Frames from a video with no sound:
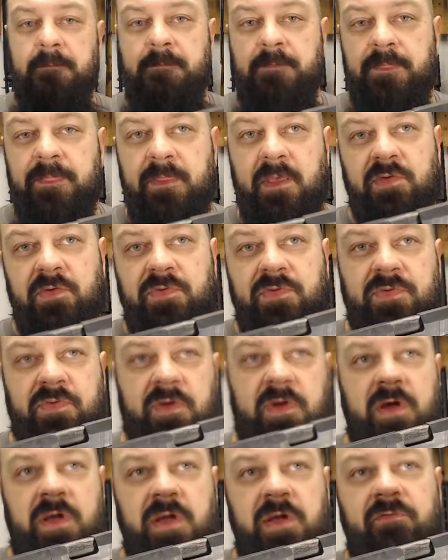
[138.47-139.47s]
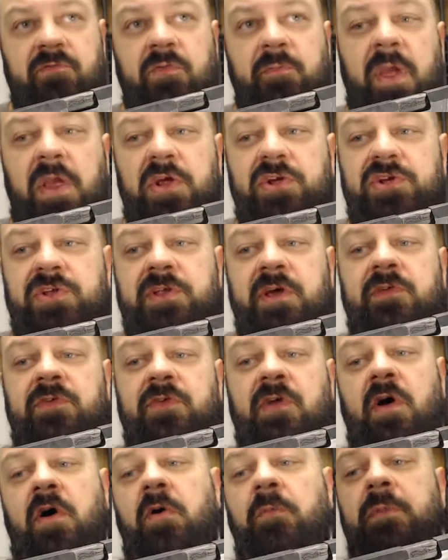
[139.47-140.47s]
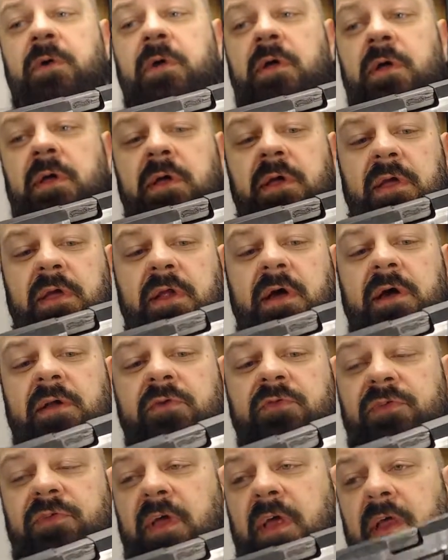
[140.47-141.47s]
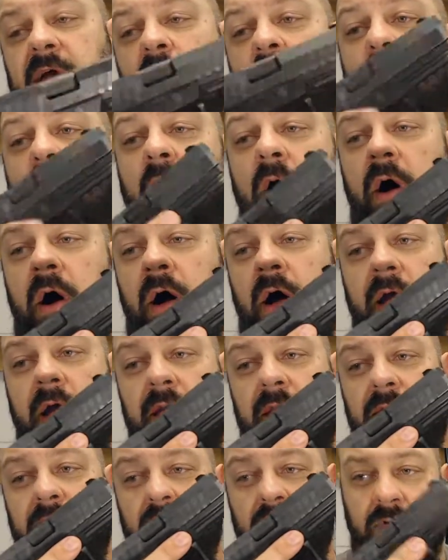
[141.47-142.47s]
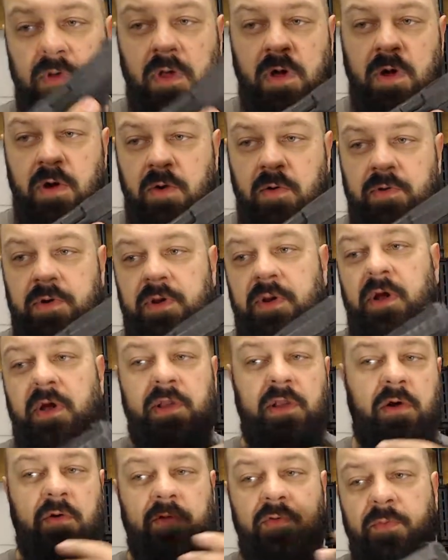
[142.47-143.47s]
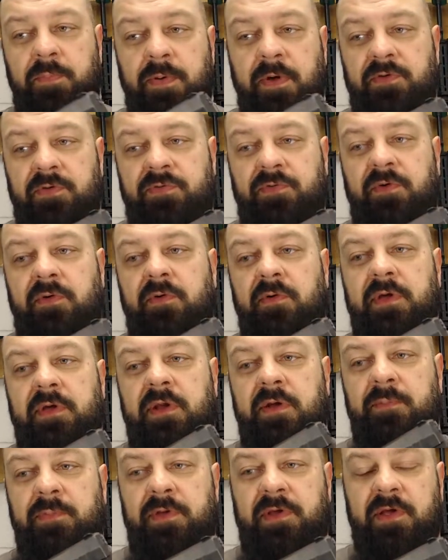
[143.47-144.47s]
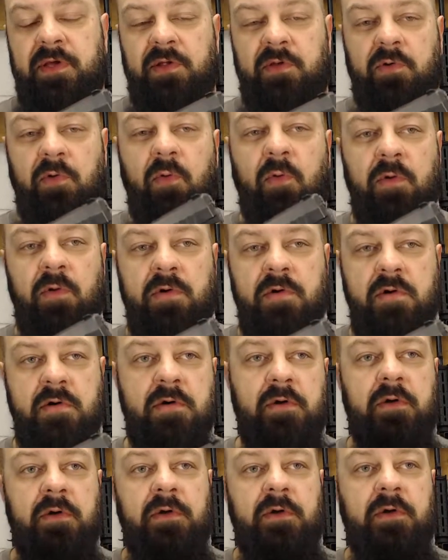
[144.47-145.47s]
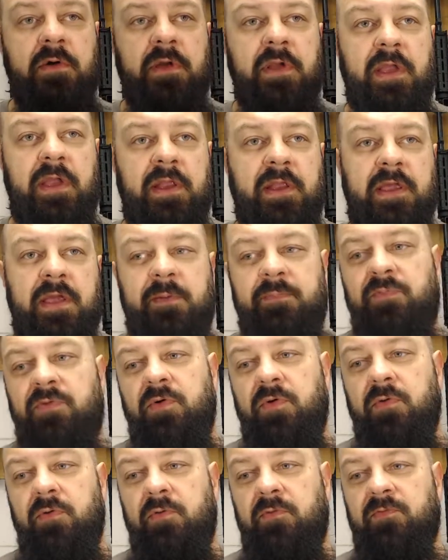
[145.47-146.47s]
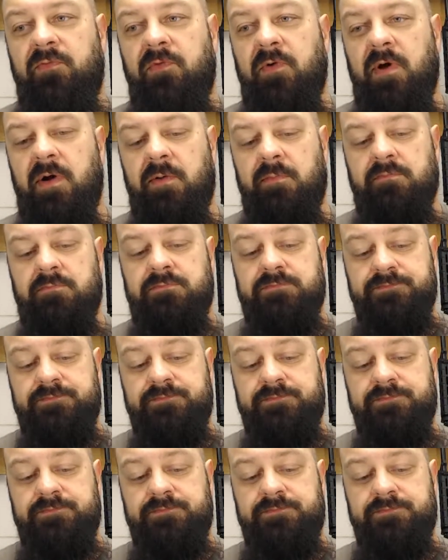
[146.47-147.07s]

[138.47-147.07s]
This information does help in understanding why you load and unload the pistol in a particular order, and keeps you from